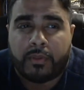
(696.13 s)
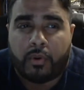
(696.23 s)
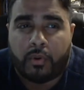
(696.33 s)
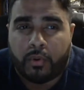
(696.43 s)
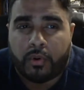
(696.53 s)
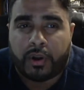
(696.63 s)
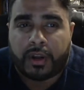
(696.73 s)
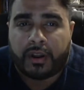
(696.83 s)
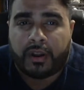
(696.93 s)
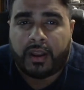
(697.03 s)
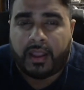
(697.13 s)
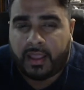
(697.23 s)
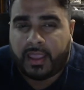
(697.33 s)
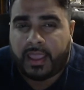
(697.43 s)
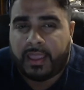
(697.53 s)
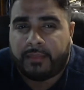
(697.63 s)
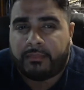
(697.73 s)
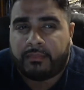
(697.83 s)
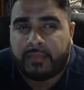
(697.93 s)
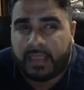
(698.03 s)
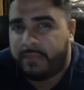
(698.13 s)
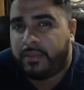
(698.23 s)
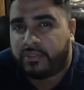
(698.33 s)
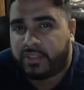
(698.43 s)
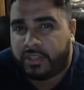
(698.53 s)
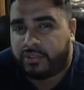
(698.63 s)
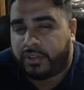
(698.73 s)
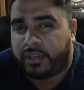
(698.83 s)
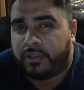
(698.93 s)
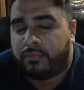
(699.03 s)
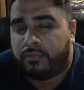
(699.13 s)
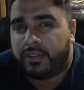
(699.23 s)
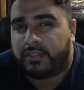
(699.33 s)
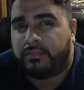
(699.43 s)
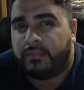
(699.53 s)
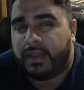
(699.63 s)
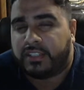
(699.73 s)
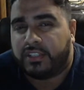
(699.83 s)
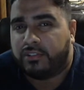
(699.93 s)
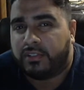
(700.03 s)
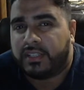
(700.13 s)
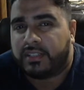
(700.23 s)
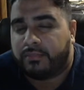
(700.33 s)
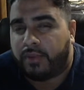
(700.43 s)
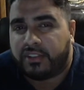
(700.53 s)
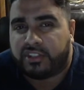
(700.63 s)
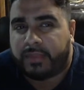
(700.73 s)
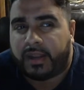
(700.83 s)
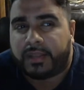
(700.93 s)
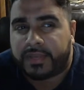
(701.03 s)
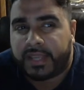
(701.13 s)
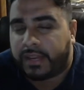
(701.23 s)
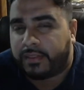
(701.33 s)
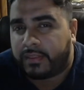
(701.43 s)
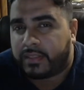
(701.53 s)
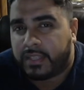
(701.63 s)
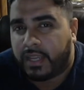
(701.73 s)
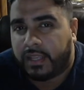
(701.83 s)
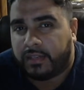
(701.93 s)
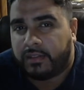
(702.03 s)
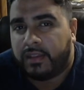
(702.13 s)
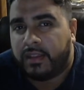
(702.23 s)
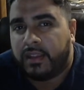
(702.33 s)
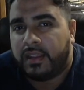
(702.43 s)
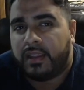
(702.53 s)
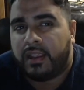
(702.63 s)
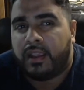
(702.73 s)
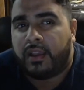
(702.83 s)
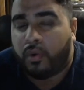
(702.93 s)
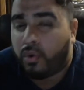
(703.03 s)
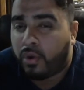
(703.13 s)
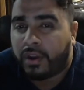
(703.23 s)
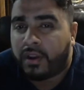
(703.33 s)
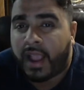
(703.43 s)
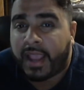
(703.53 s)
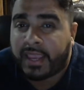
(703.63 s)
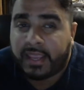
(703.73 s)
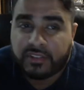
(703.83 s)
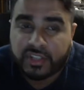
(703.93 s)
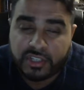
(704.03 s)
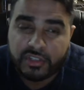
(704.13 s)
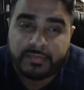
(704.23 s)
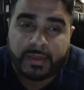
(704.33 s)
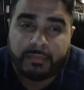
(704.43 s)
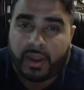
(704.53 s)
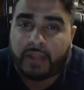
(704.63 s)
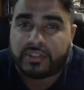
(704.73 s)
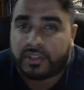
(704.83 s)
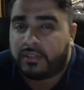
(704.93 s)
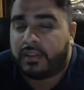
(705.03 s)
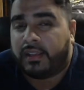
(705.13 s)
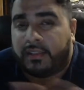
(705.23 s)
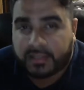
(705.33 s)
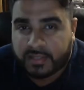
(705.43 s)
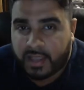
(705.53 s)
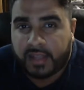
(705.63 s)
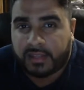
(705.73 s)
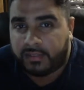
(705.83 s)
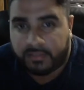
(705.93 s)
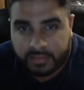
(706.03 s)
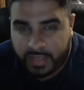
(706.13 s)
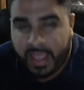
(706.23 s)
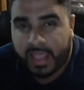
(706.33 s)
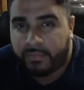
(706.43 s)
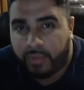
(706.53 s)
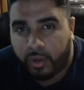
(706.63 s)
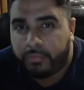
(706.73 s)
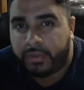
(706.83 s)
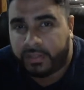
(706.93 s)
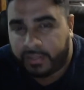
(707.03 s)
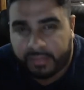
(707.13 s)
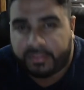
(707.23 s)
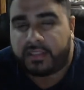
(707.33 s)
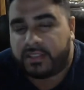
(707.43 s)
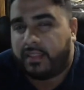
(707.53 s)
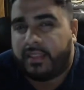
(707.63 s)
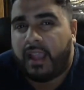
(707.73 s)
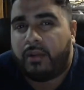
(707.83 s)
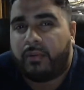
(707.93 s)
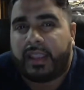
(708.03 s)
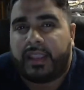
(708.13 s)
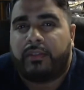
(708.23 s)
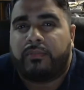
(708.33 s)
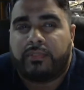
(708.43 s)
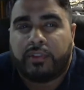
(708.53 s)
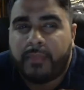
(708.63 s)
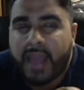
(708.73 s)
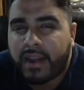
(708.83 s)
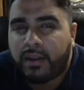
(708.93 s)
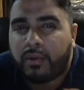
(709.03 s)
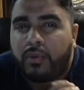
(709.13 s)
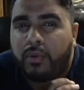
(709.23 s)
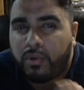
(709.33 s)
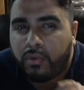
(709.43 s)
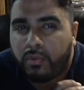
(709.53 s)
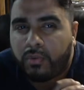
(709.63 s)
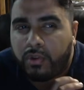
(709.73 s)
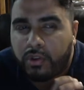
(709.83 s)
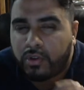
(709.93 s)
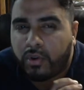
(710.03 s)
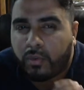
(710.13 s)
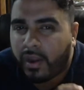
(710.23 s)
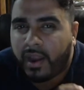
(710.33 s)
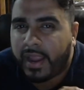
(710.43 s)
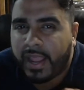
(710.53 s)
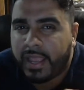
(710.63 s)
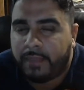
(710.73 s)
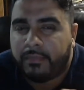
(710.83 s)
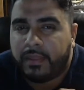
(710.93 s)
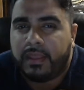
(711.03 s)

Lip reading: or I am email centric with my to-do list and project management and getting things done, or I can just use my browser, Asana tab open, and get things done that way. No matter who or where I am,